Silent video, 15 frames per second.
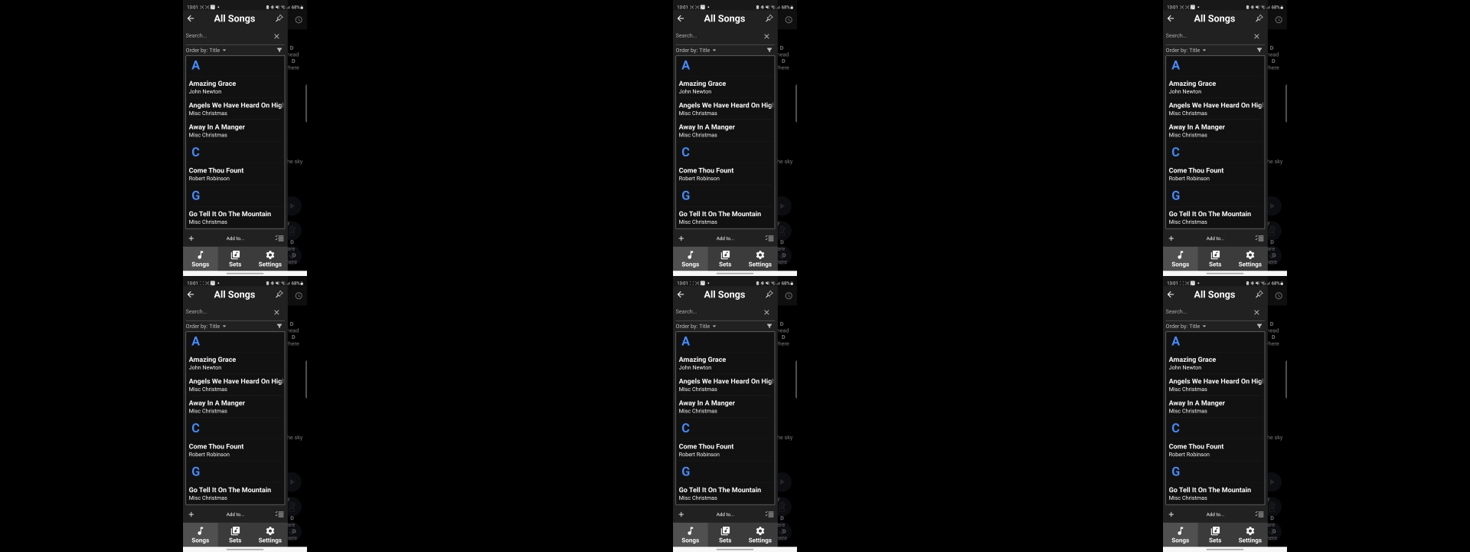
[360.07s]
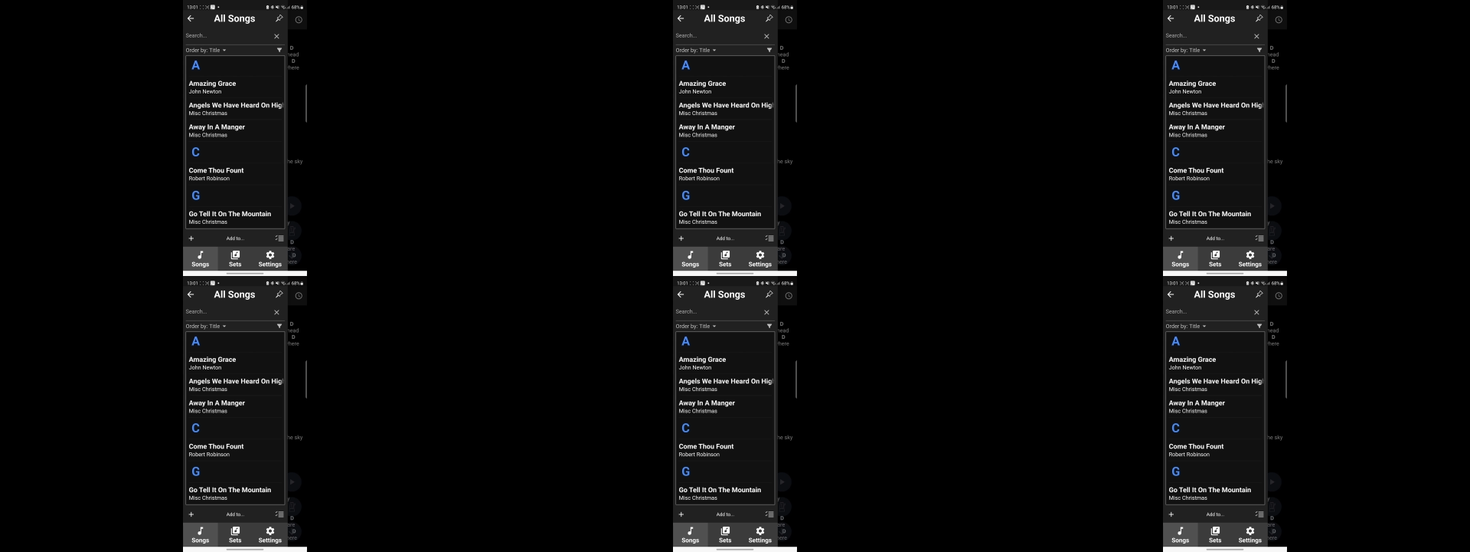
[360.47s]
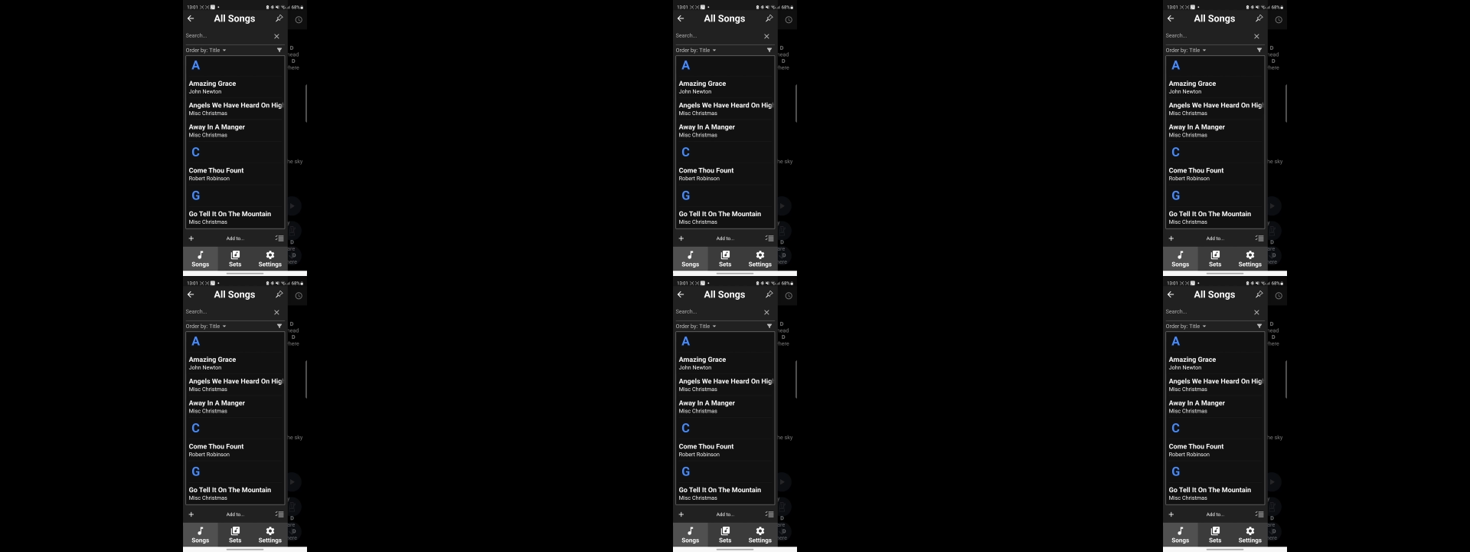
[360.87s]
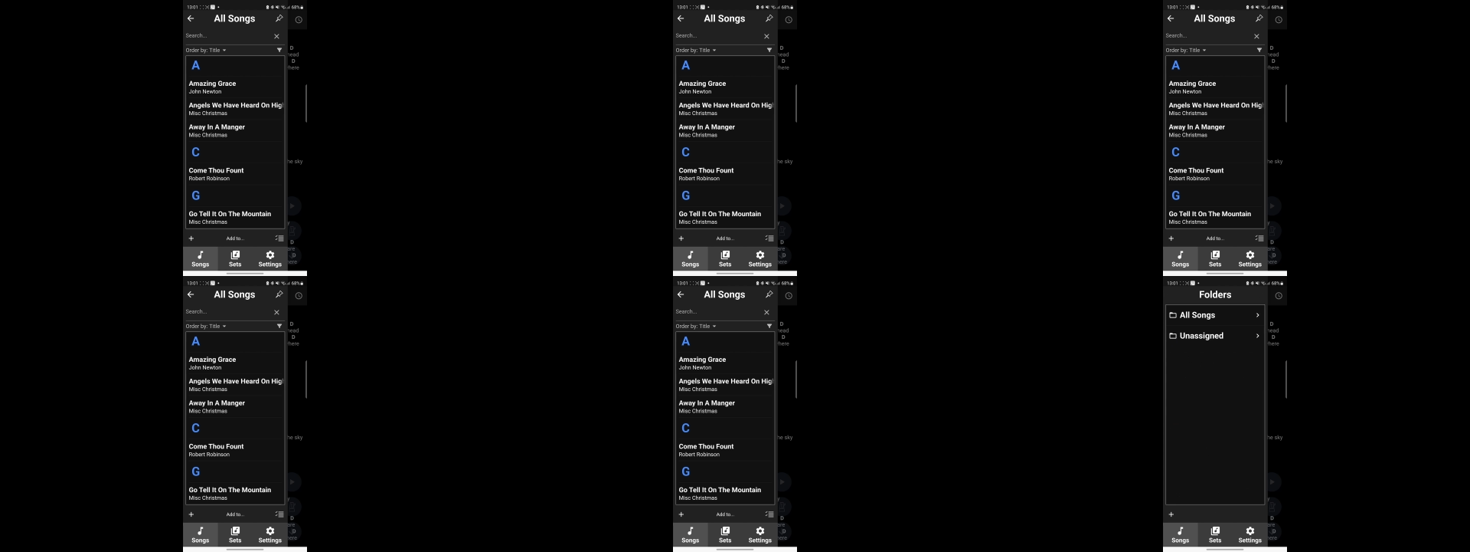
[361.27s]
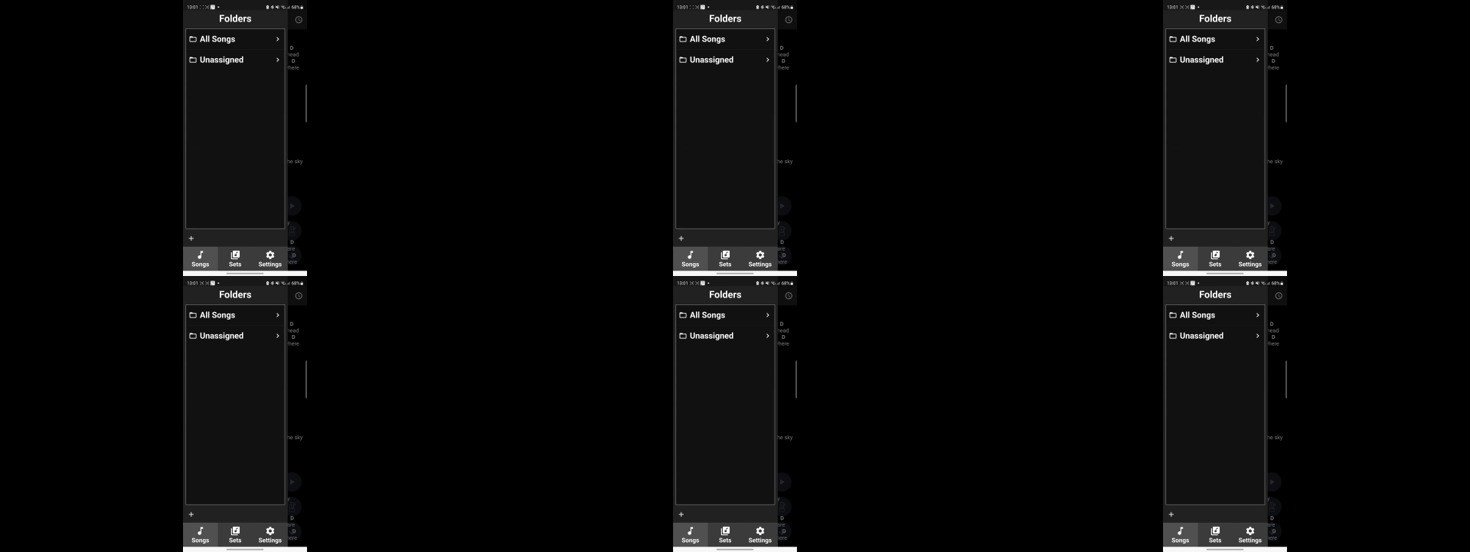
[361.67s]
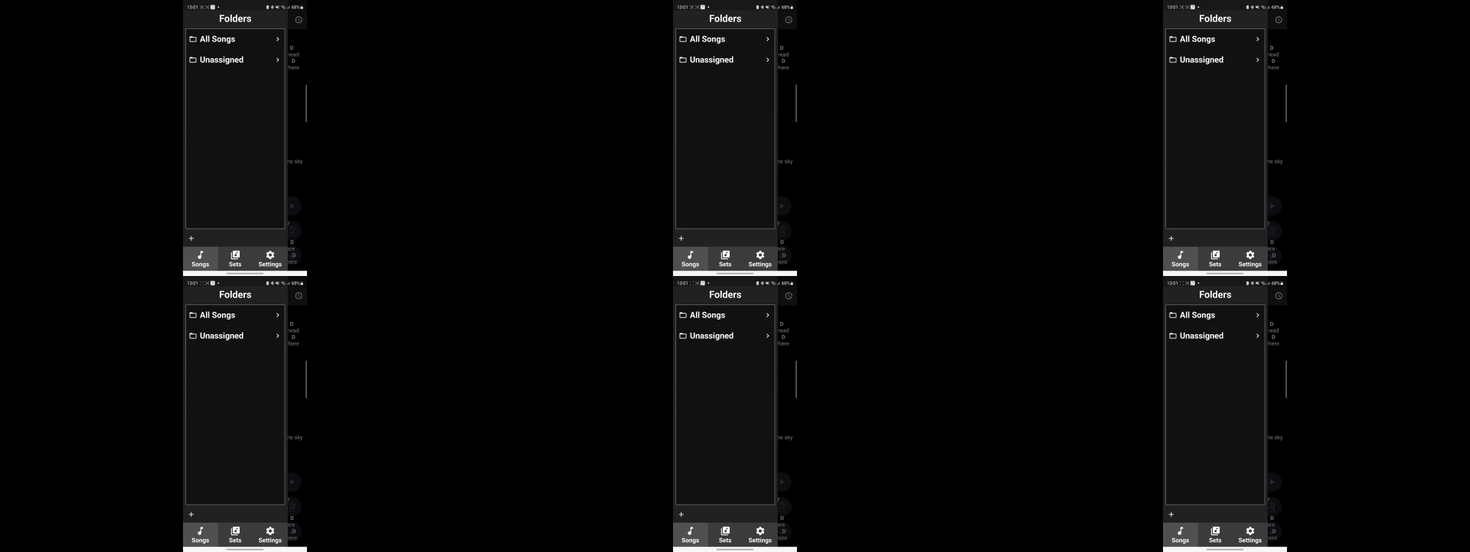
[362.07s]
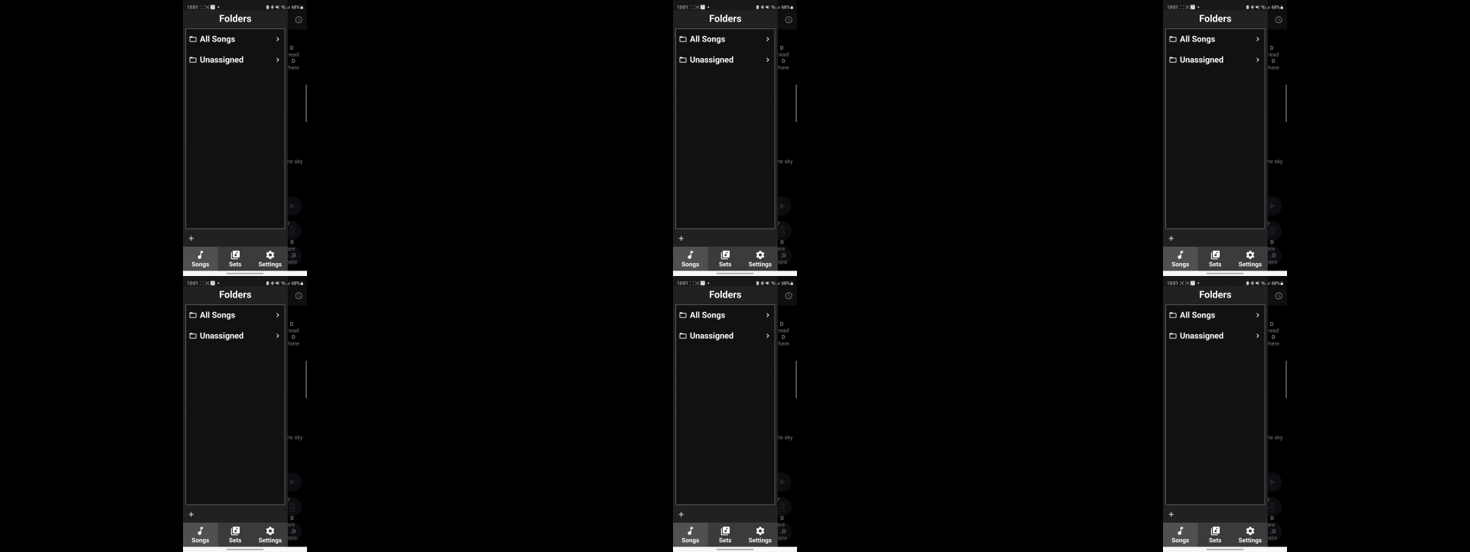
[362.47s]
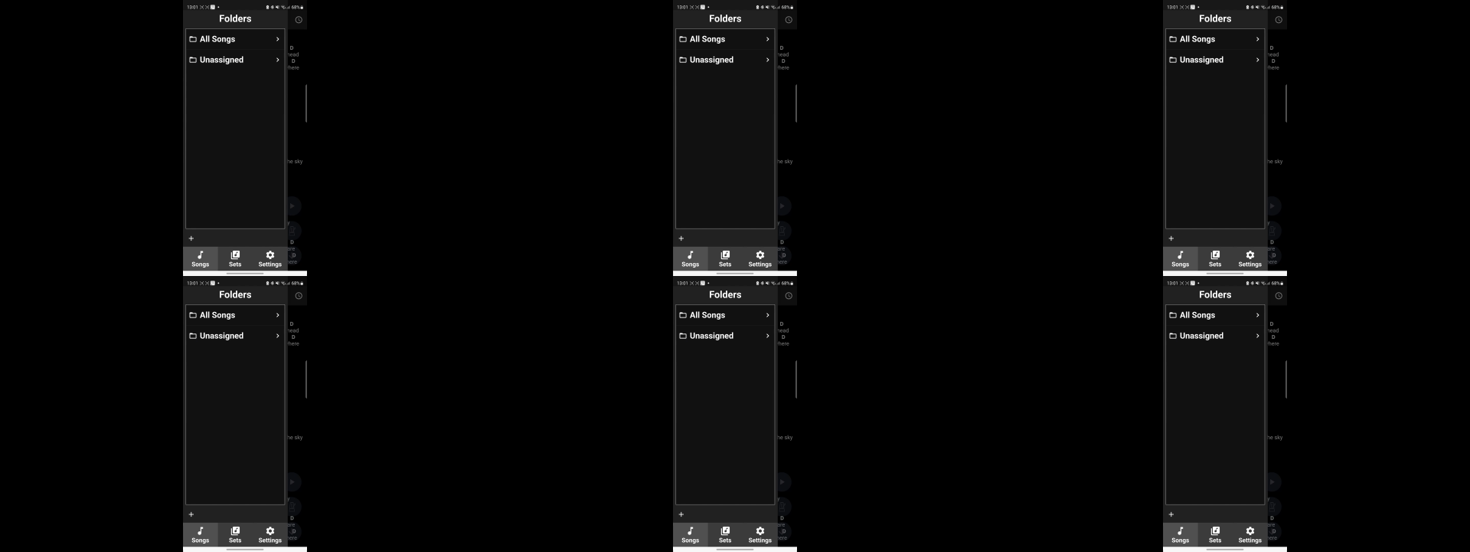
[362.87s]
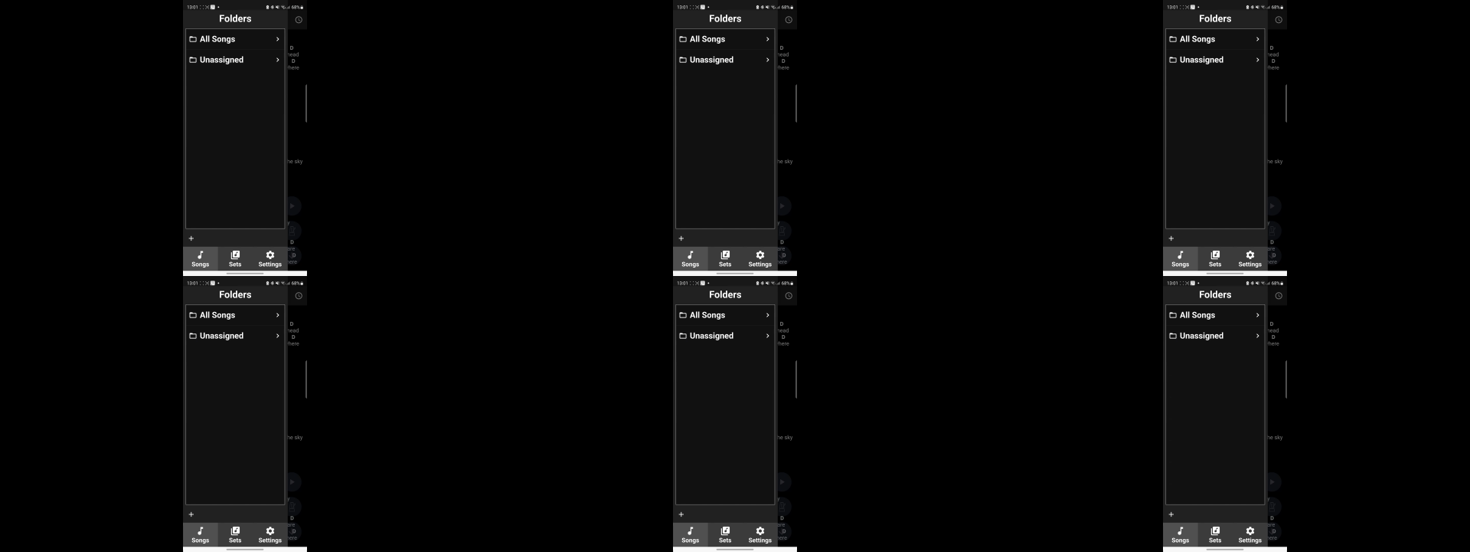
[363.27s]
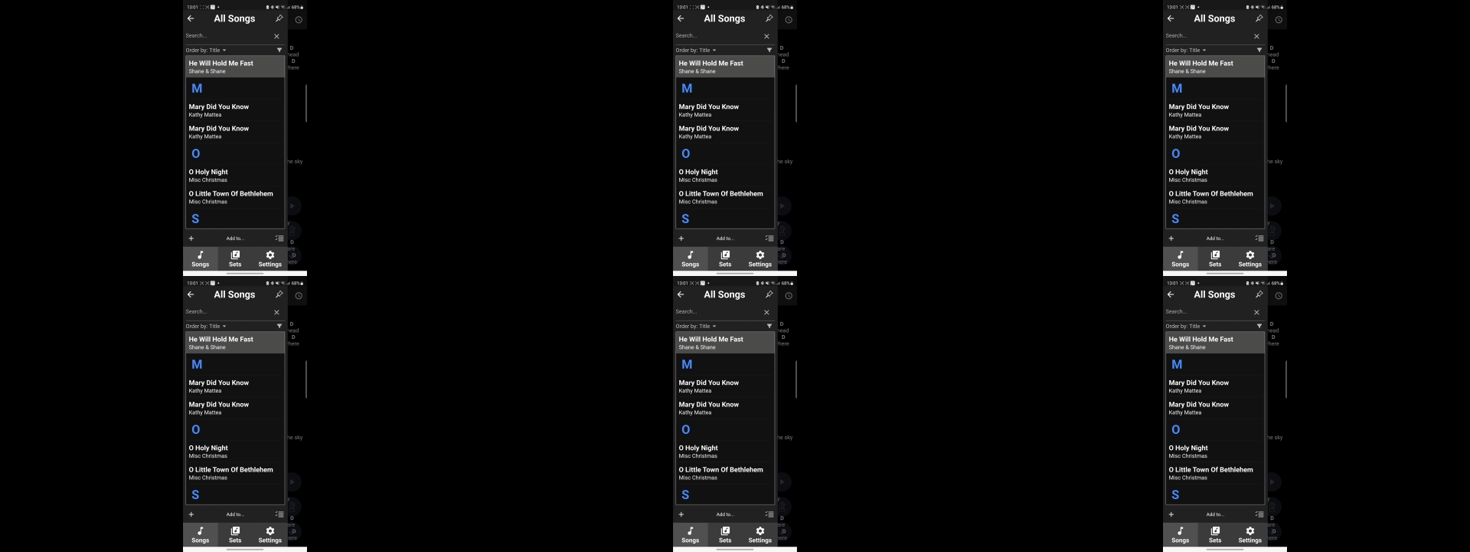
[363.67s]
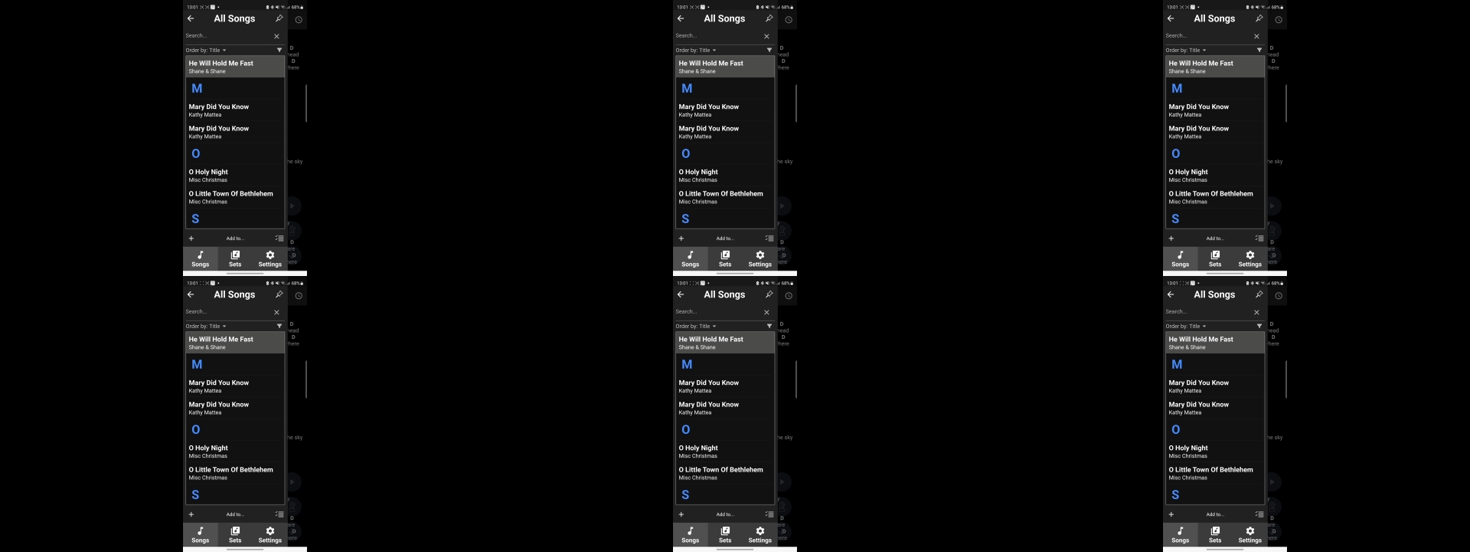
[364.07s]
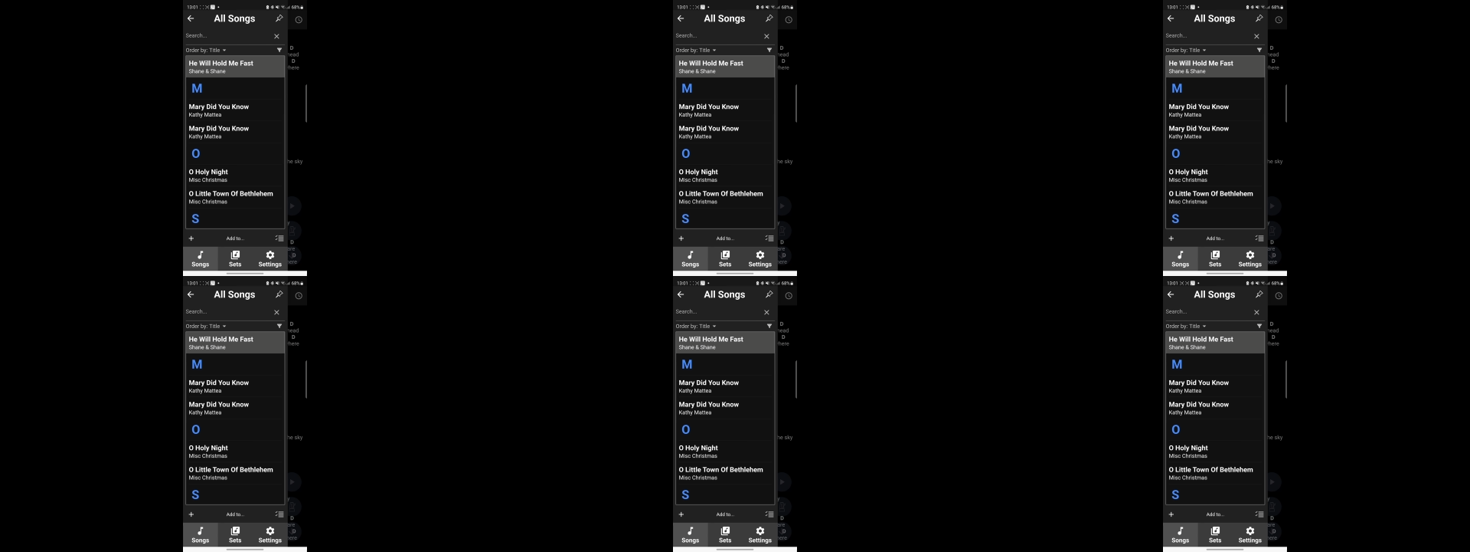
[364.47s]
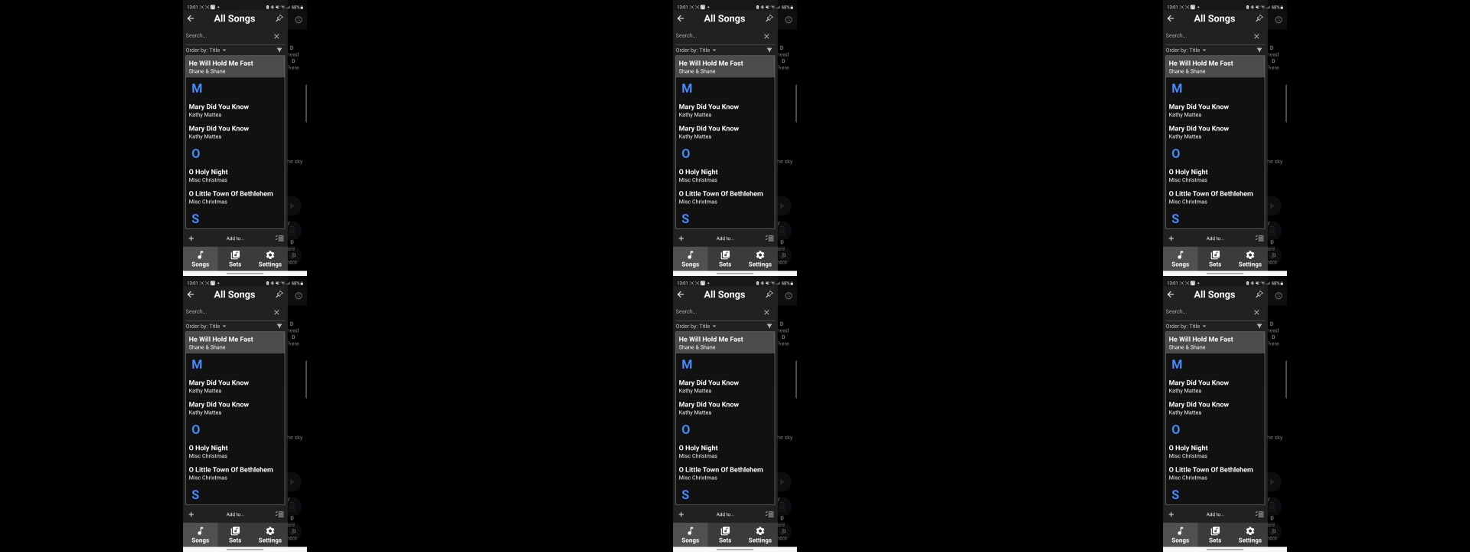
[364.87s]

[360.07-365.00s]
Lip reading: [unreadable: no face in view]